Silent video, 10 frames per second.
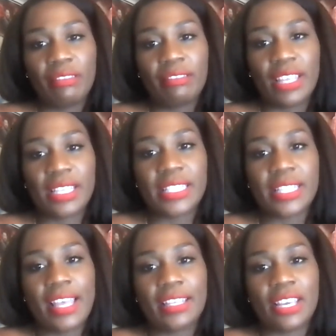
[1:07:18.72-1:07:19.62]

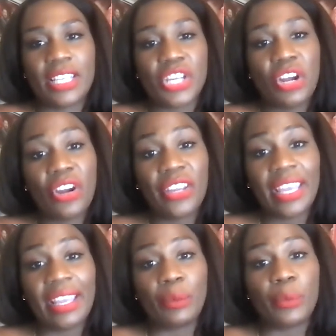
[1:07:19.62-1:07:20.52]
this and
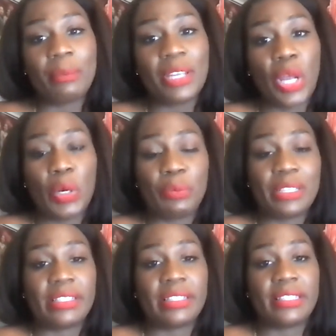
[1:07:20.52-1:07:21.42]
target women-owned
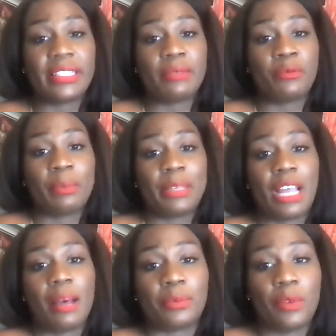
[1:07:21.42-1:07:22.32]
businesses and women
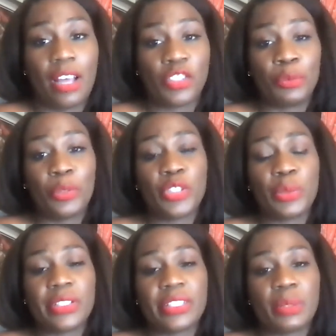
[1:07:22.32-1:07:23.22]

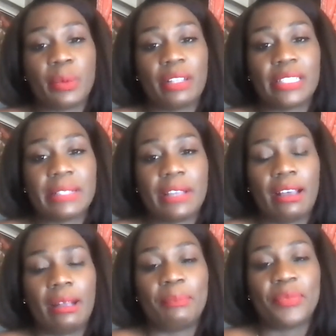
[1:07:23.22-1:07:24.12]
entrepreneurs, as well as
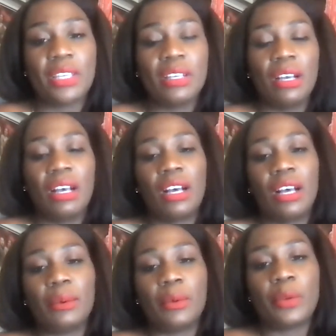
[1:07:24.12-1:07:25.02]

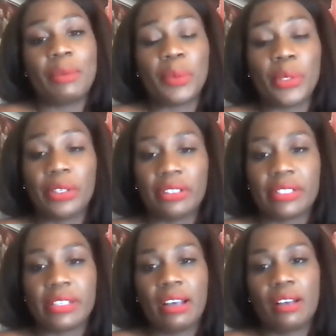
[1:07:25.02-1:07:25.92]
women
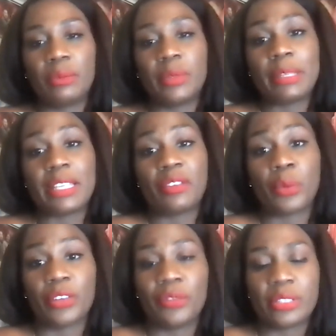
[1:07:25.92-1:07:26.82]
workers, women in the
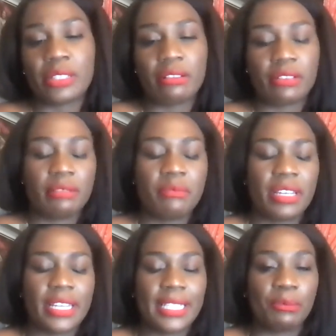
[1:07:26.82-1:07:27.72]
workforce in those
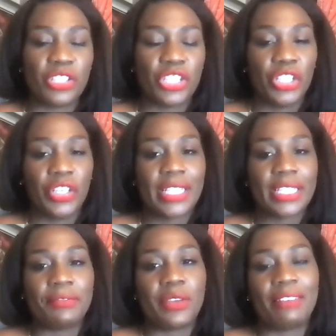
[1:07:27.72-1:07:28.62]
communities. I'm just
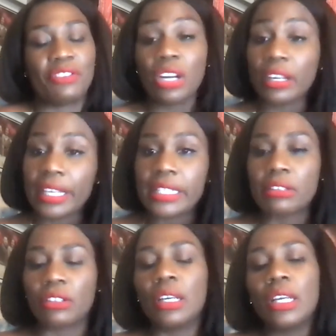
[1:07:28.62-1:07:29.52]
curious if you have targets
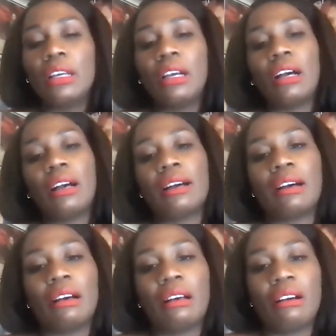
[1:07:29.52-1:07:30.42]
or
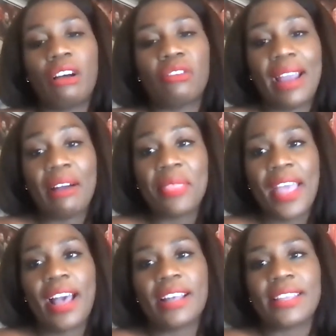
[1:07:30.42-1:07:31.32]
around
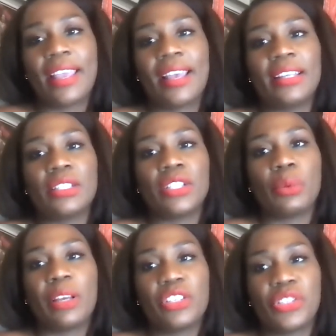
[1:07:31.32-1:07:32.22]
that, and you know
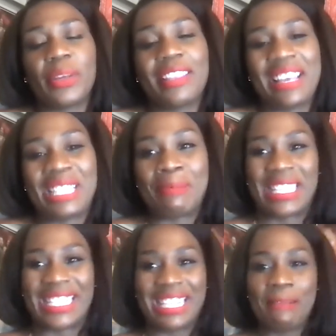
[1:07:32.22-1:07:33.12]
what you're doing in that
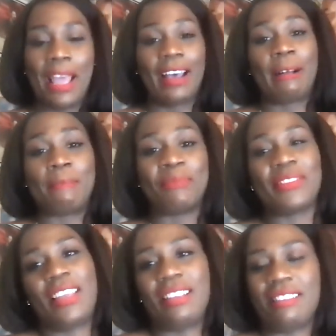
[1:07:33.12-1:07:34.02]
space.
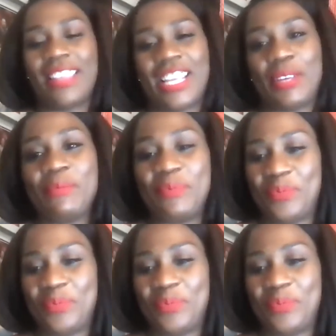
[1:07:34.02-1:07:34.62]
Thank you.